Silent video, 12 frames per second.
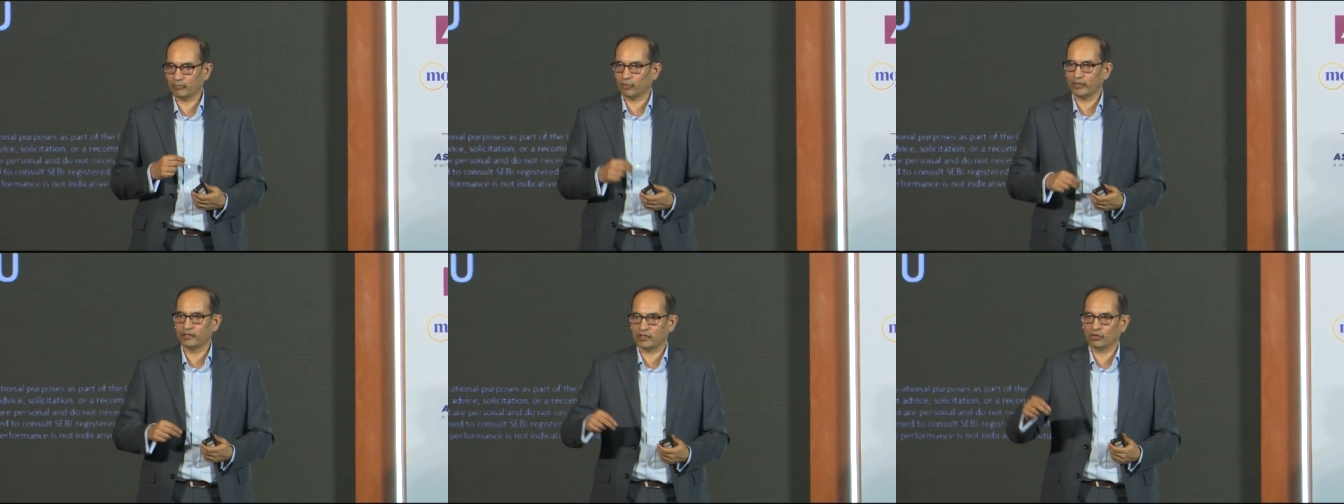
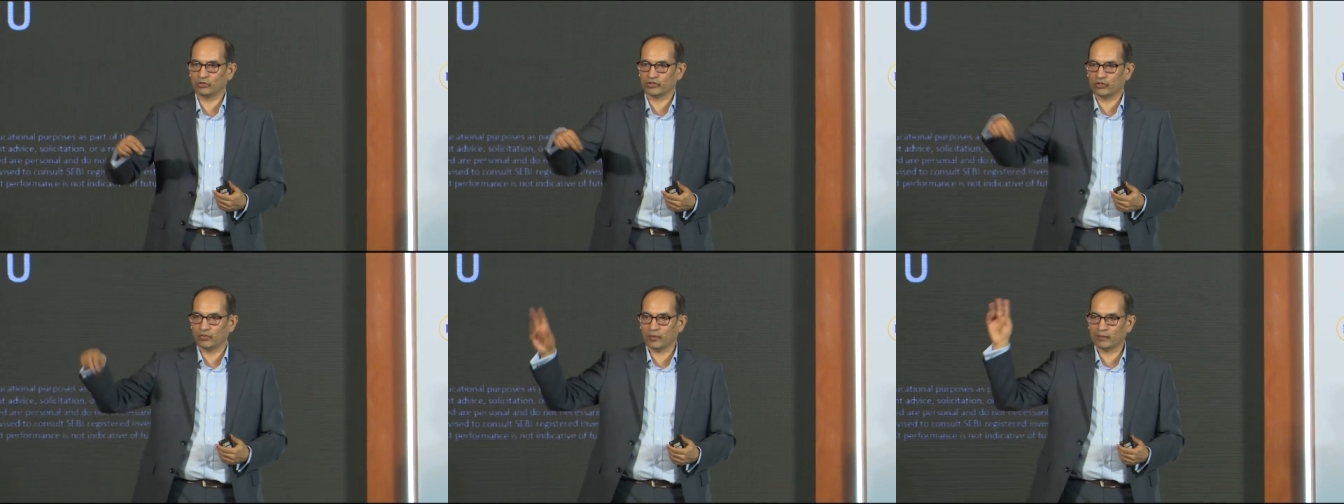
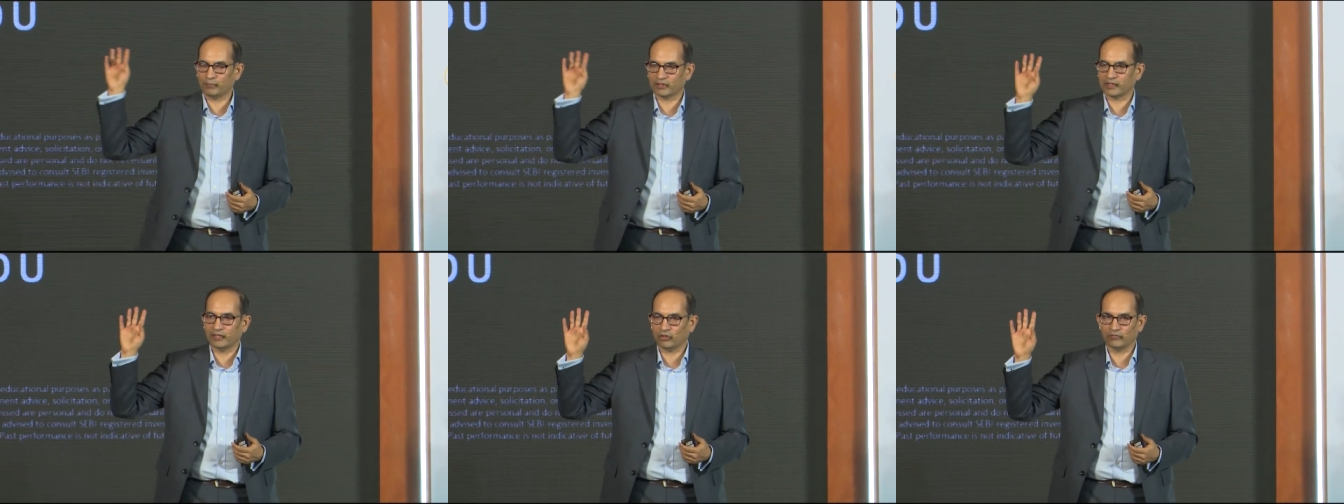
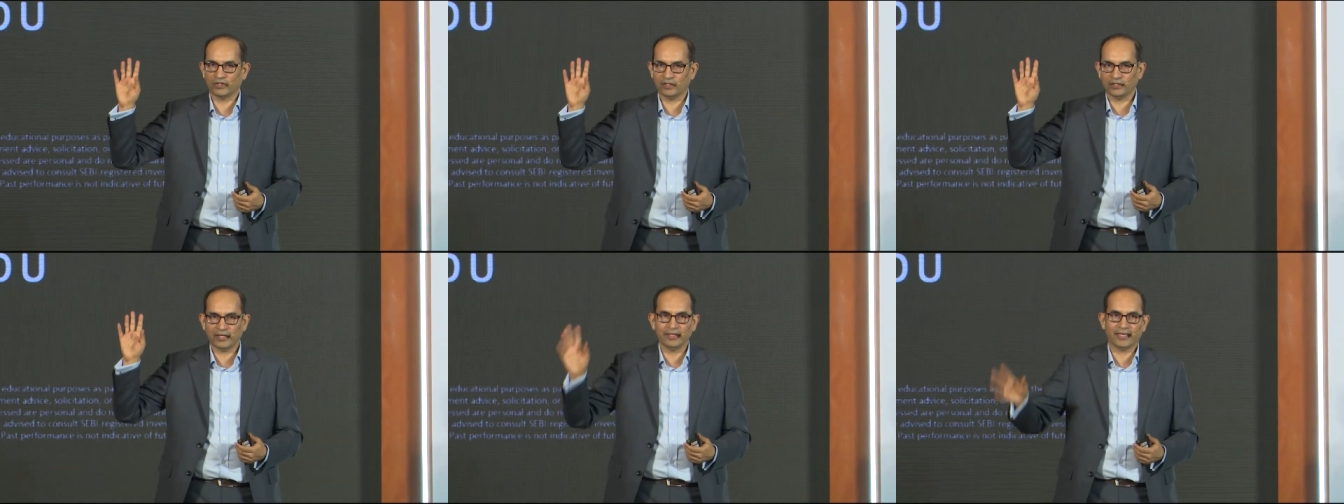0.001% of the
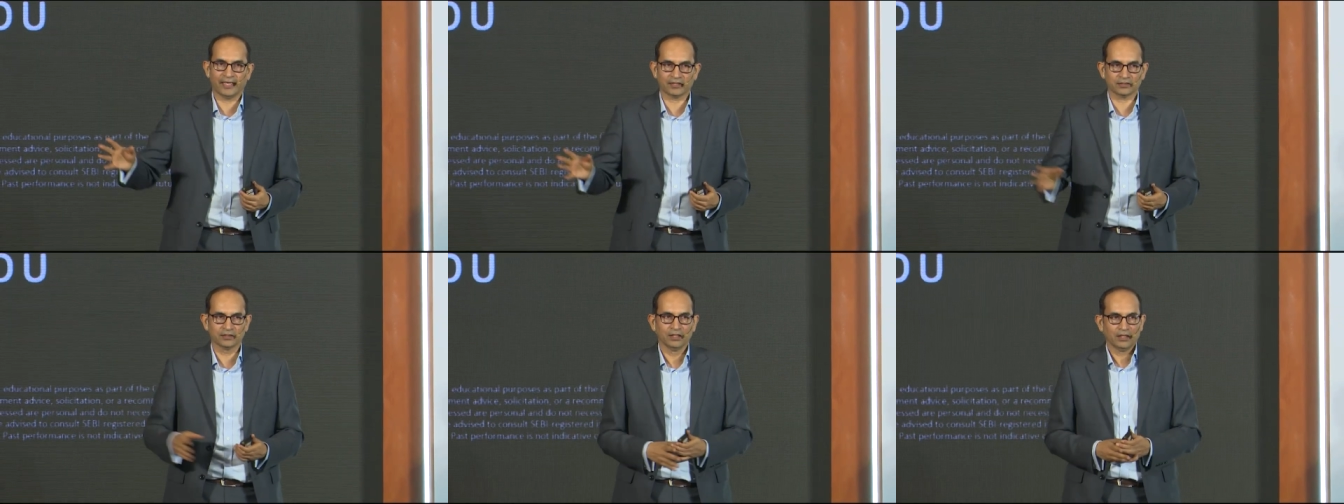index,